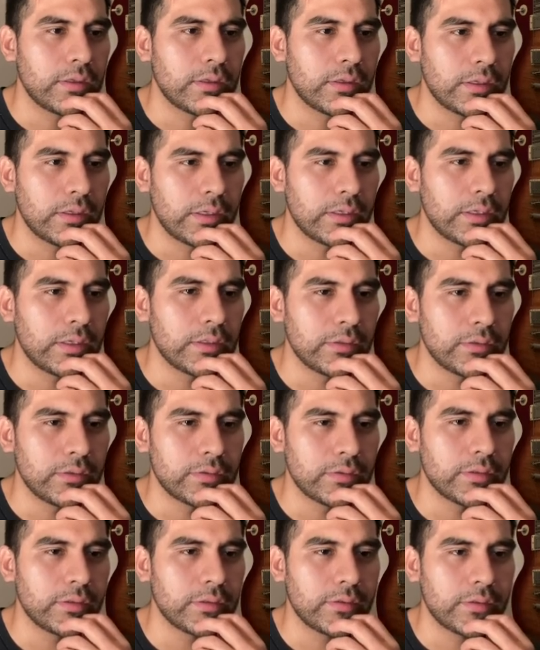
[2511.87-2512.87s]
And I use
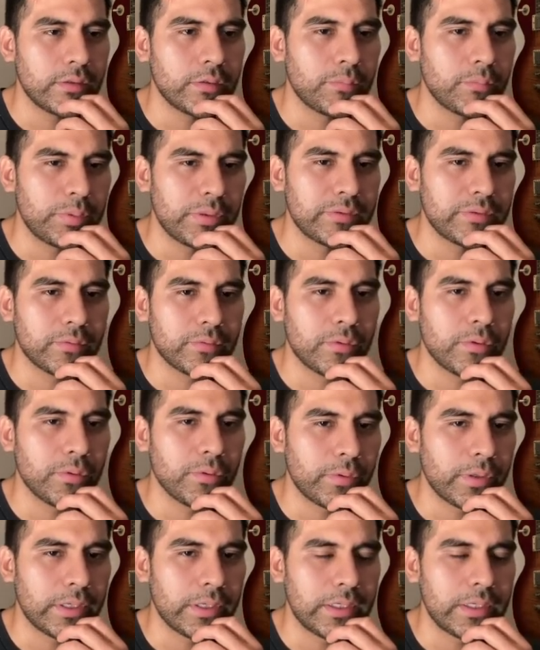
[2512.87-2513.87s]
this little piece of code
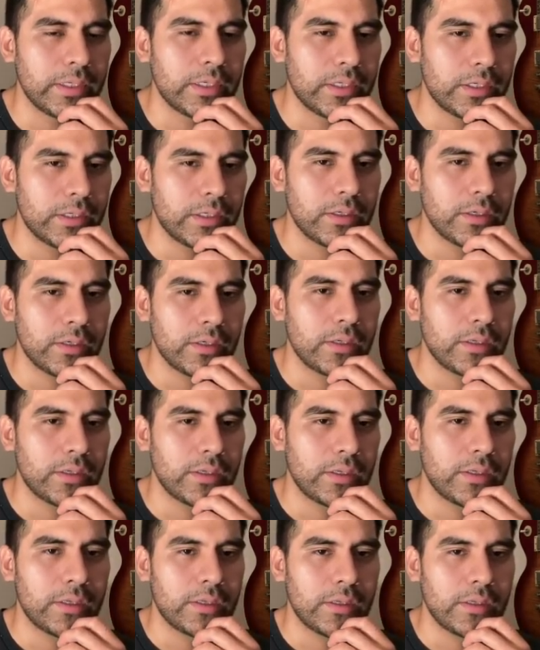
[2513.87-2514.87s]
right here.
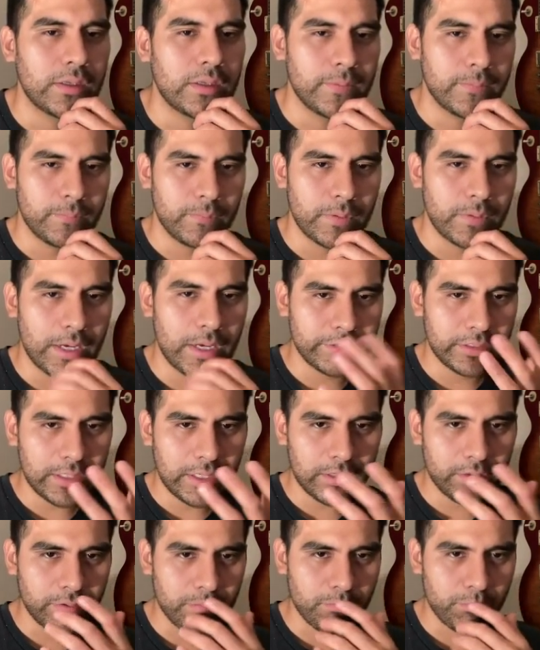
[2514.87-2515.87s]
I think I
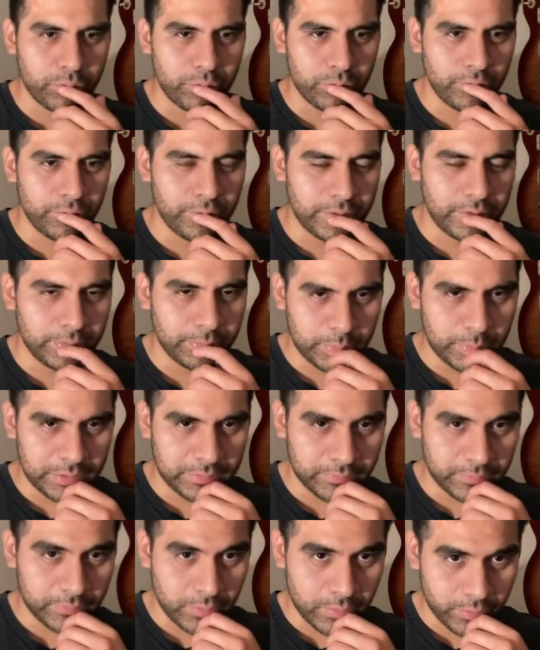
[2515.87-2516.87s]
could improve this piece
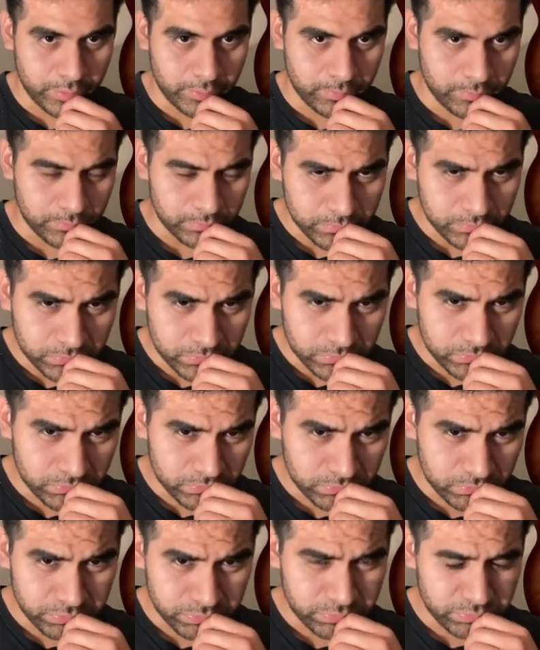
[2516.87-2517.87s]
of code.
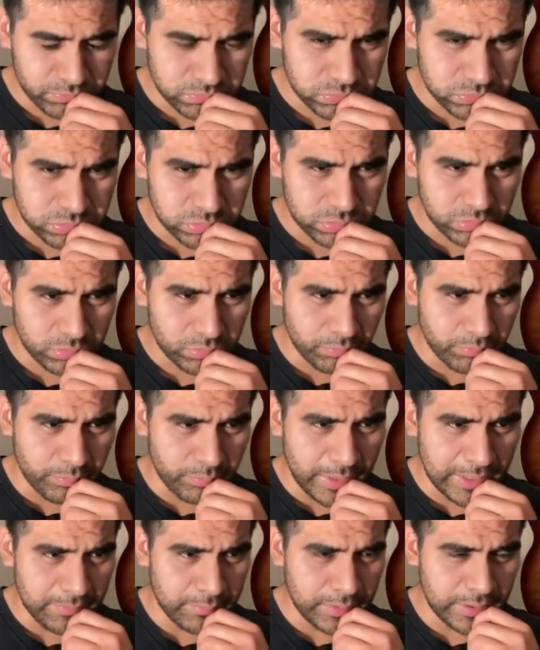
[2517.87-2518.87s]

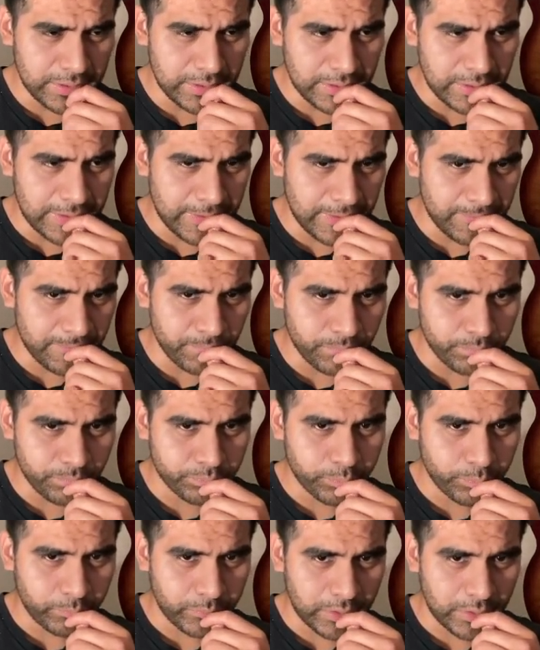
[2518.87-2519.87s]
Maybe
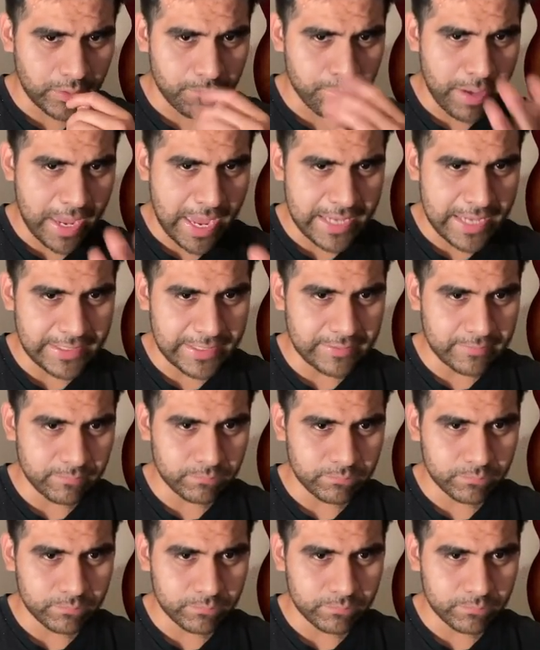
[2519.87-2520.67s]
pad it.